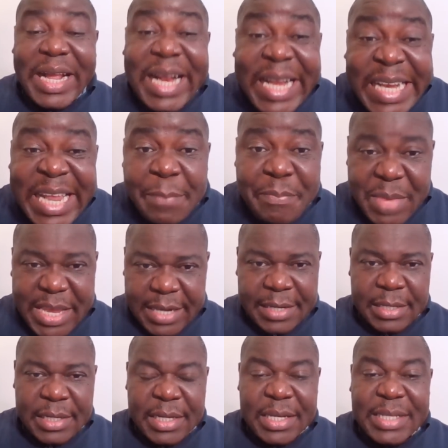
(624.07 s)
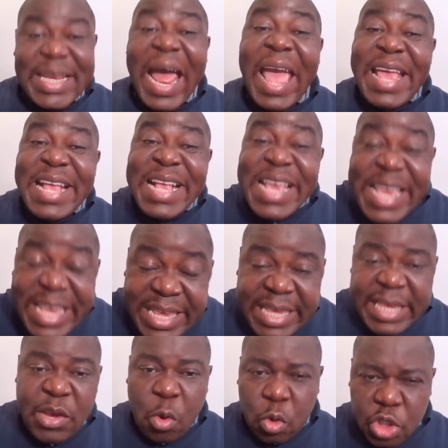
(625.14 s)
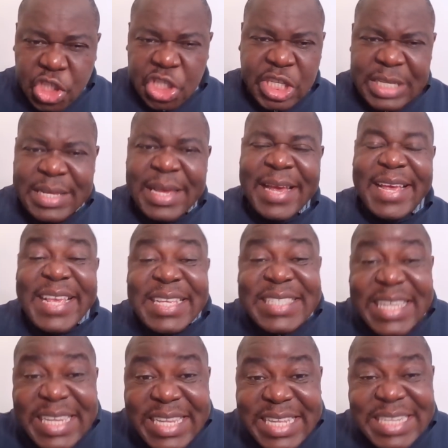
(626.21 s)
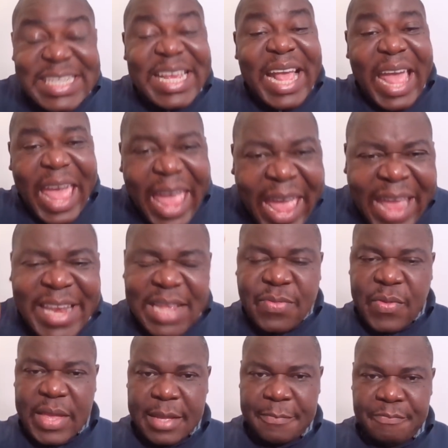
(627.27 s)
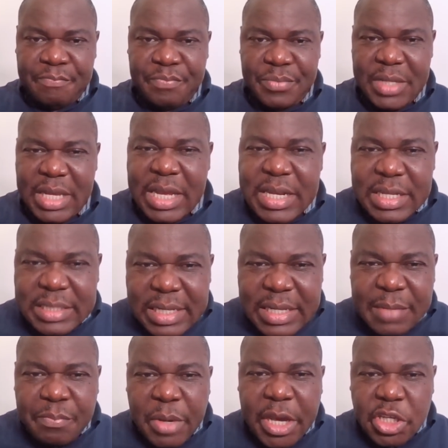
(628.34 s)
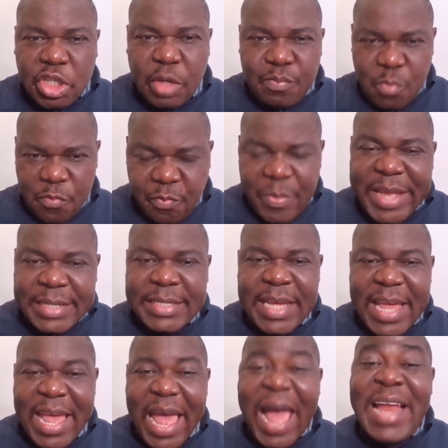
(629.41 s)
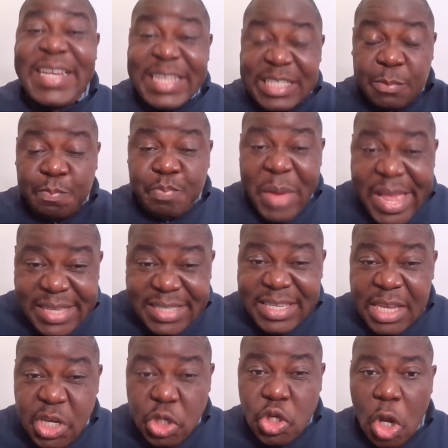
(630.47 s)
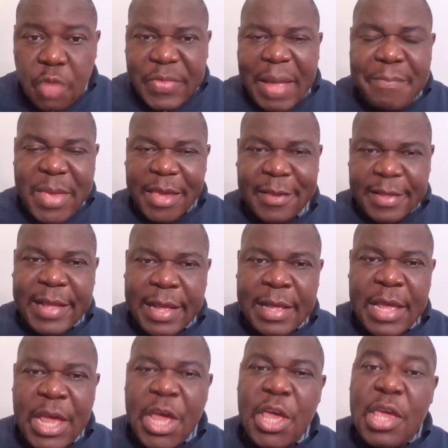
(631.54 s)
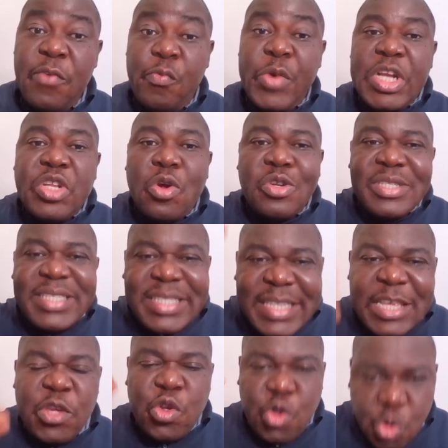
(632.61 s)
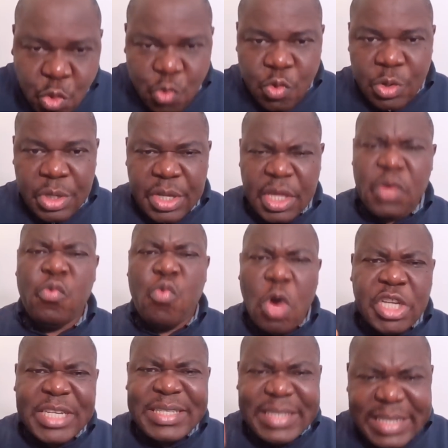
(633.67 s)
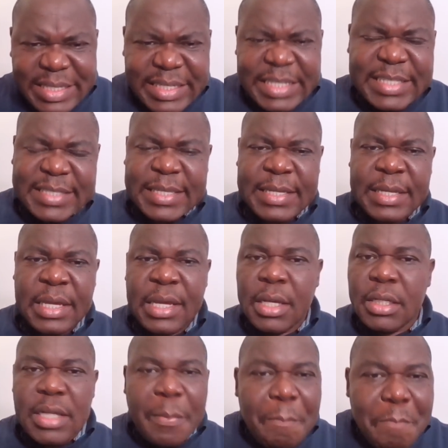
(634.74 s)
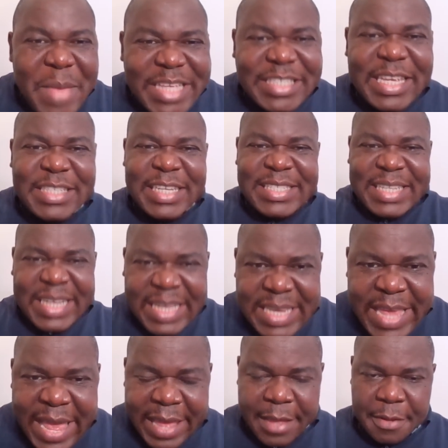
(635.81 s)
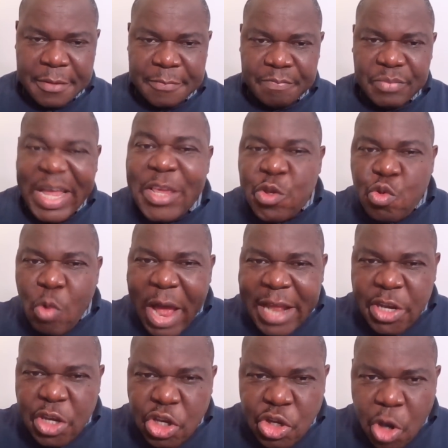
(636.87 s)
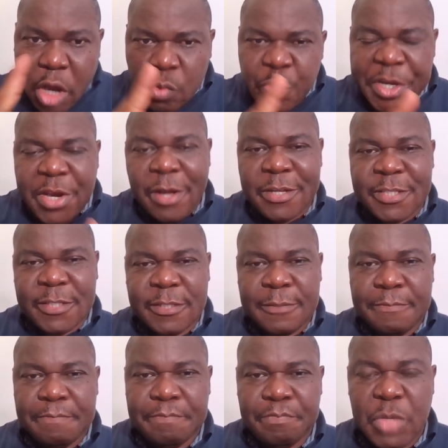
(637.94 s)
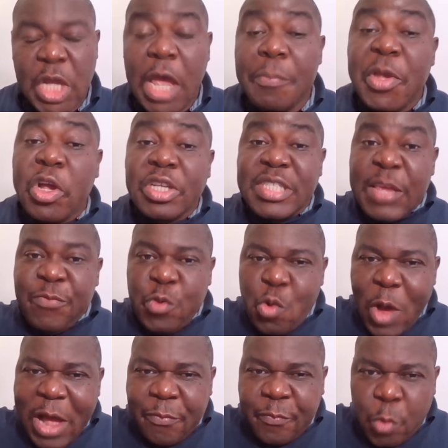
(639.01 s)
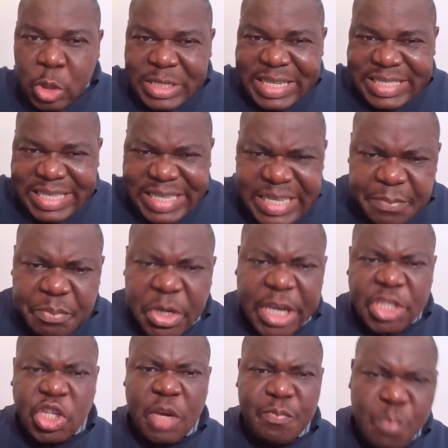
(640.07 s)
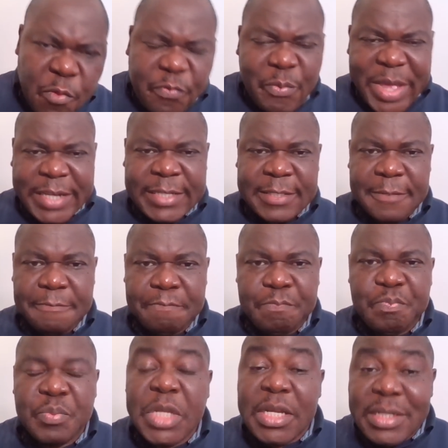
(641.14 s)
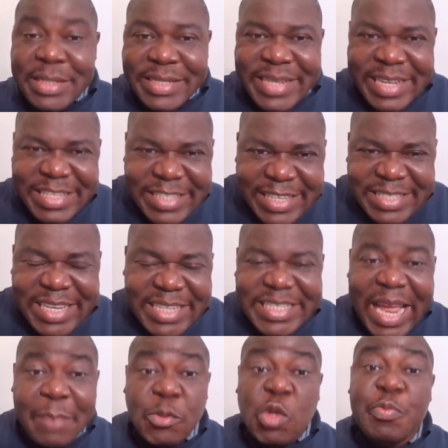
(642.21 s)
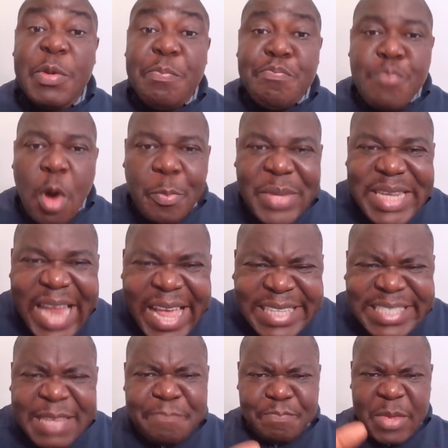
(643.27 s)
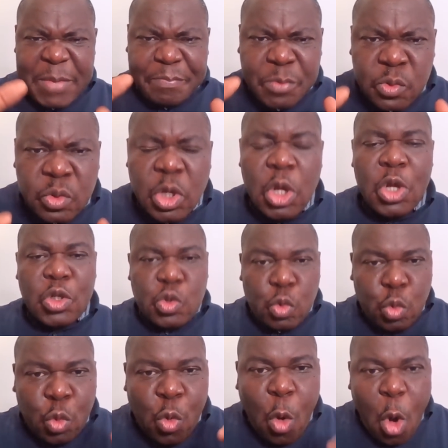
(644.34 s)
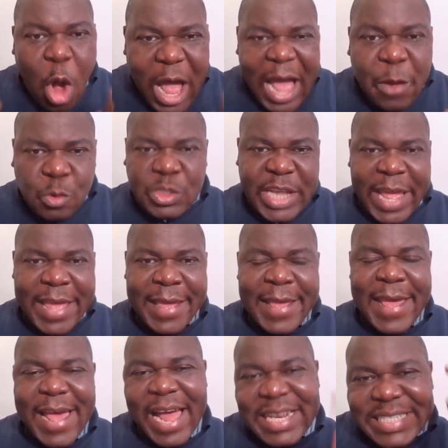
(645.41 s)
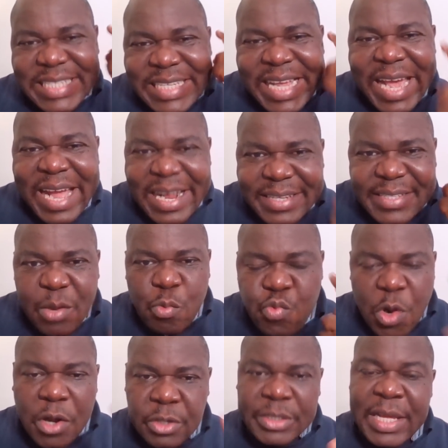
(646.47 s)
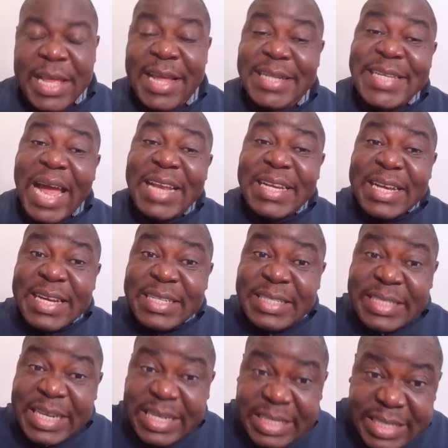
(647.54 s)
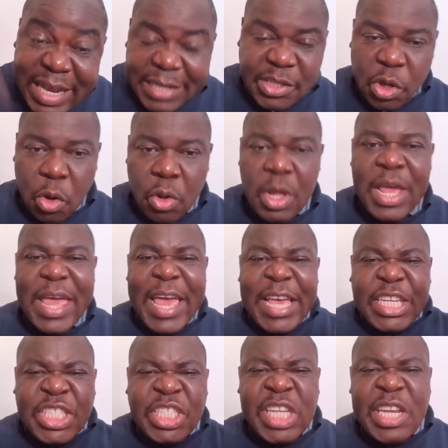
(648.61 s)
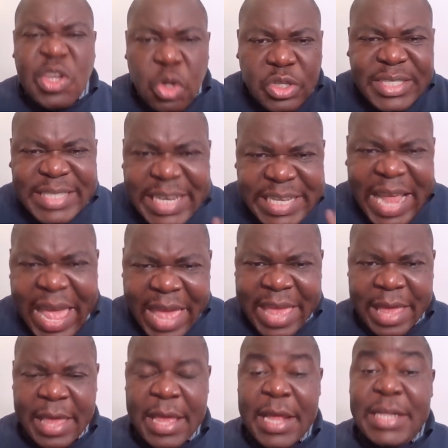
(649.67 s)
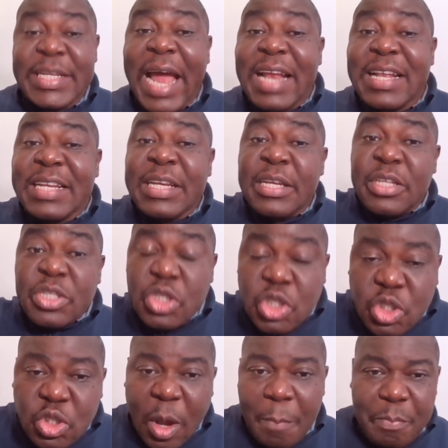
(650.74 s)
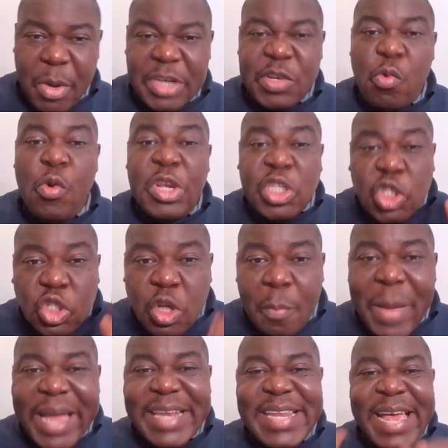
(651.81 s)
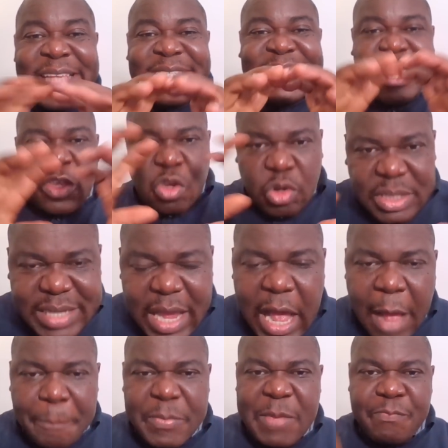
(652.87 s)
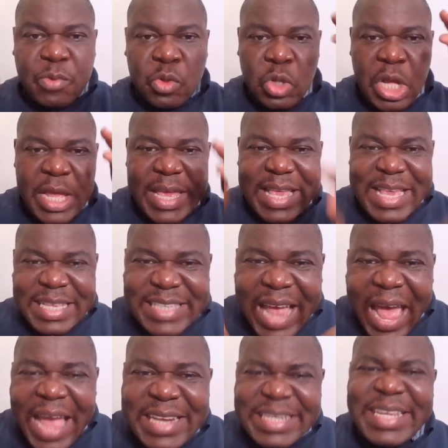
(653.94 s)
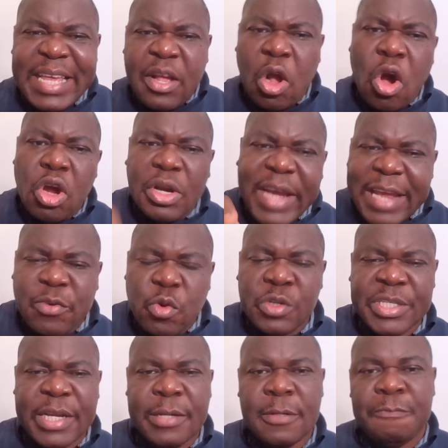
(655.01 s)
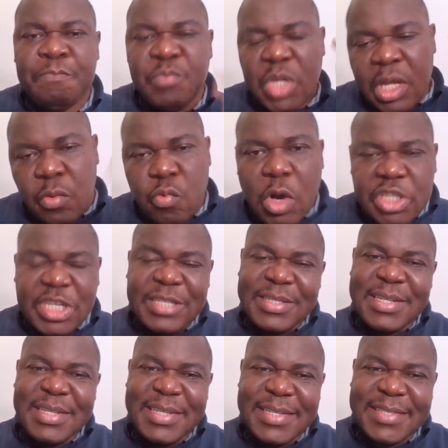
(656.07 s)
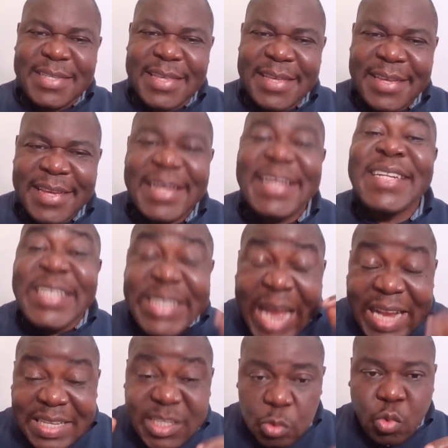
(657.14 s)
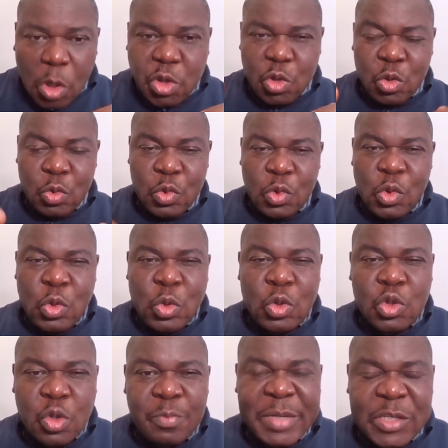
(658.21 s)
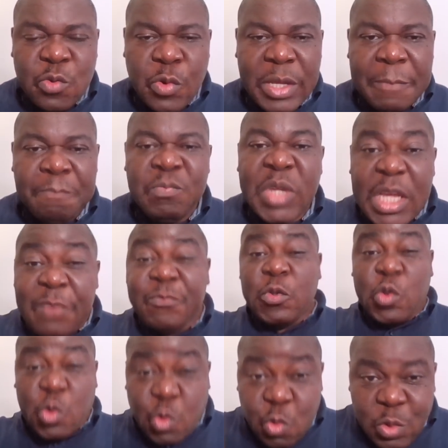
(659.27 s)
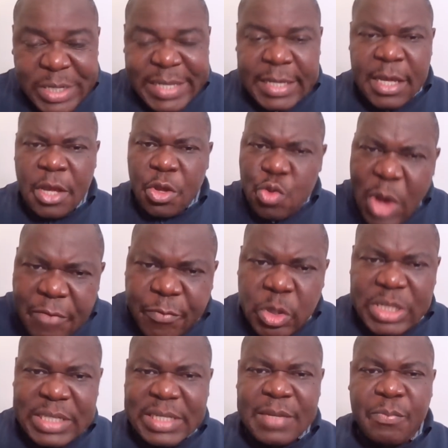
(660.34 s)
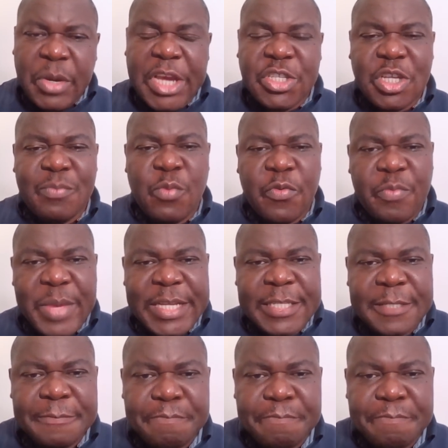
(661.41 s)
claiming that he or she is leading anything in this liberation movement and is based in North America, if we don't see you in Washington, D.C., the message is clear that you are not with us. Because if you are for this liberation movement, this is the time to be mobilizing people to go out there and tell the world that a dictator, a genocidaire, that somebody who is summarily executing our people is hiding in Conrad Hotel in Washington, D.C. That is what you should be doing. If truly you are for this liberation movement.